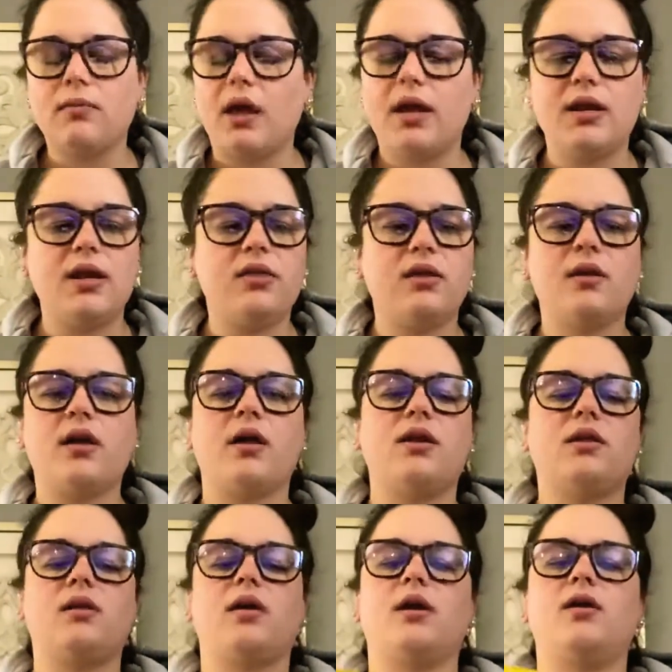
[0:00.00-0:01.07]
And
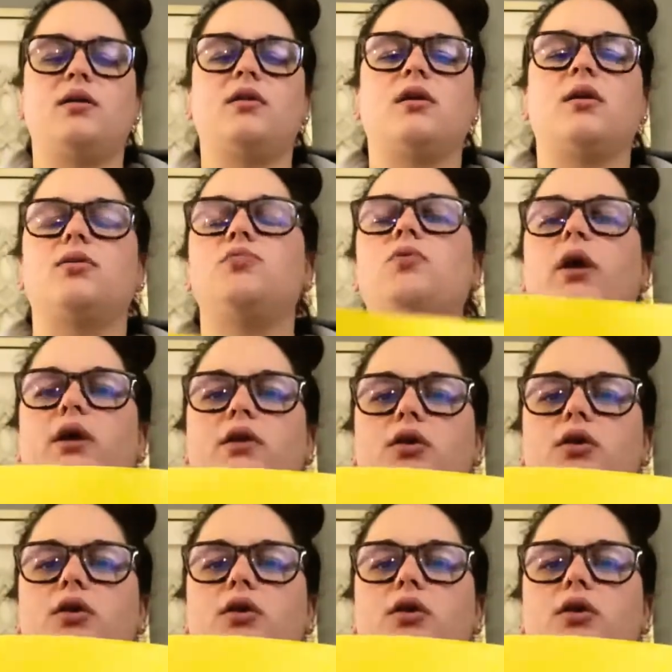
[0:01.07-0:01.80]
you kind